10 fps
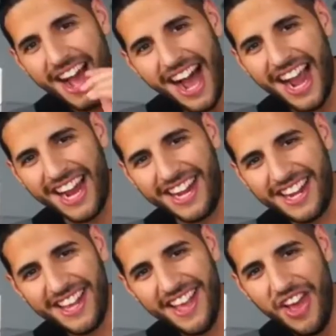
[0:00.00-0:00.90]

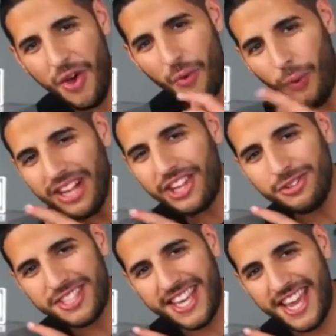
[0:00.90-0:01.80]
Hi, what
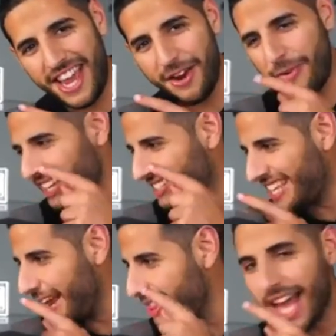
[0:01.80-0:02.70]
you see here
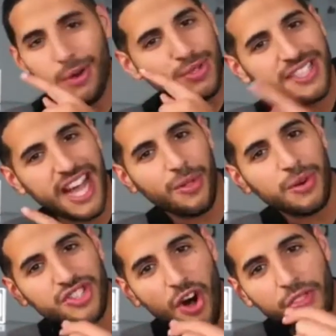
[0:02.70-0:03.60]
is
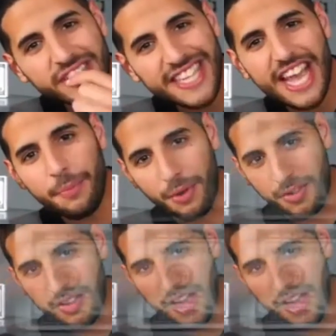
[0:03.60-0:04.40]
$10,000 on the table.